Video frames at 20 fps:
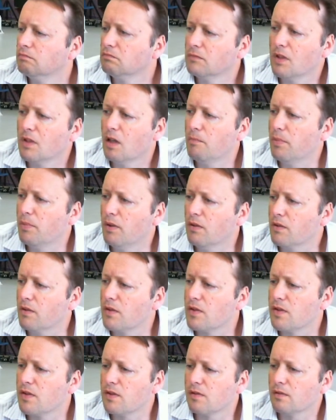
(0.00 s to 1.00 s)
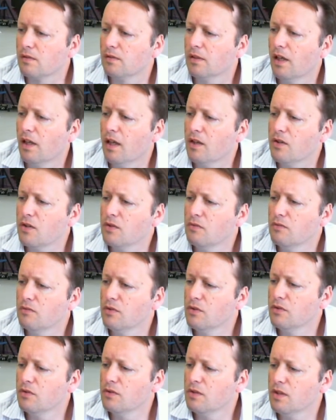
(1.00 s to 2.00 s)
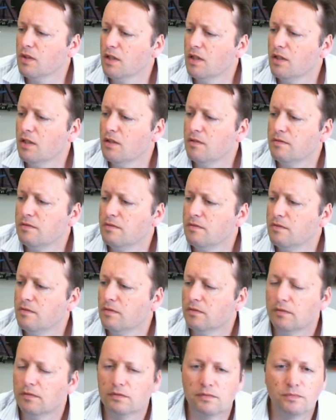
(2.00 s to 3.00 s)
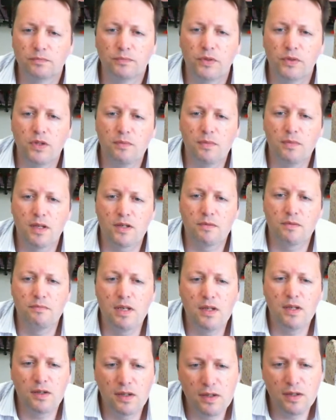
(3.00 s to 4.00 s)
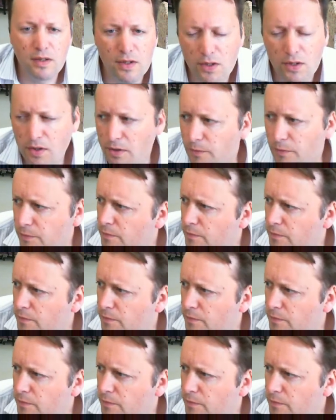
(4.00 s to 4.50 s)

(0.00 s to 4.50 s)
a boxed actual unit in pretty much mint condition.